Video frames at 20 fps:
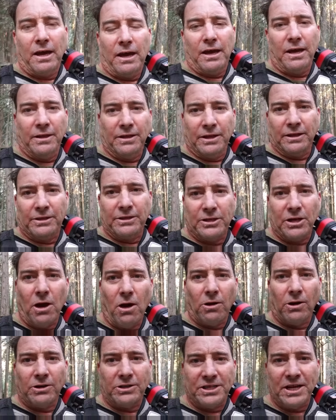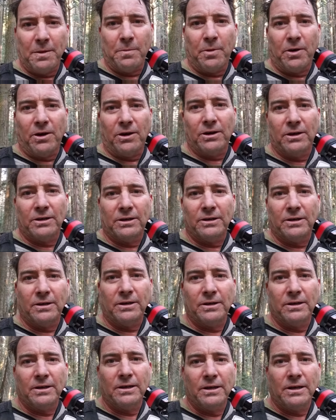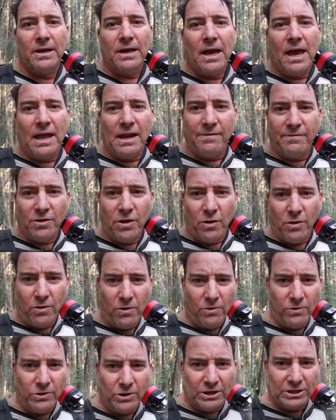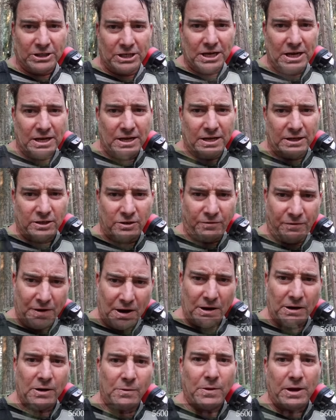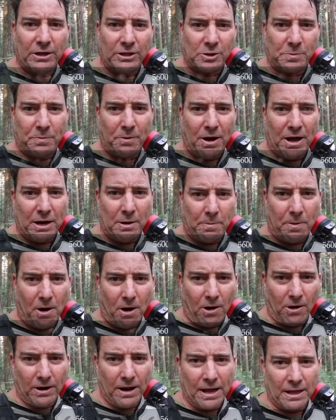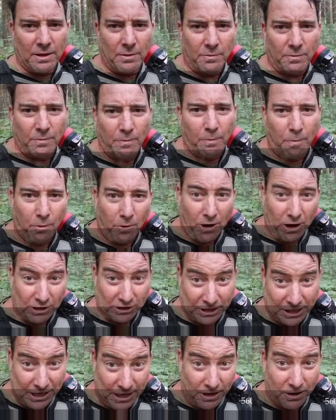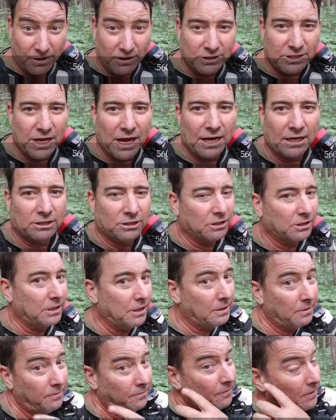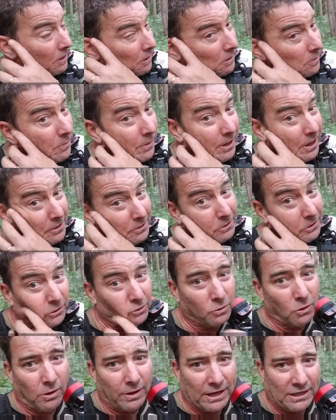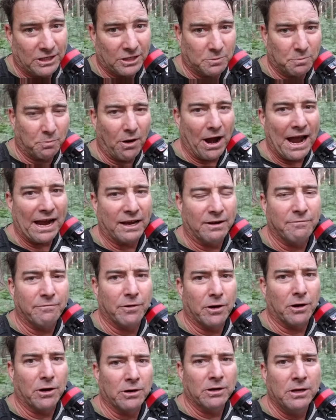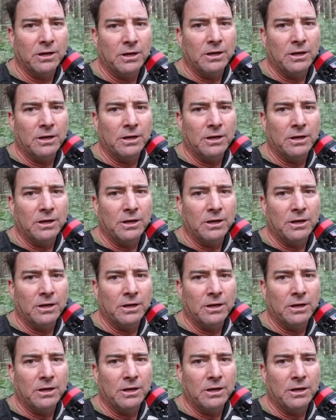In the taller timber, and even though you can see it's fairly well spread apart, and the brush here is actually fairly well under control. That's just bracken fern.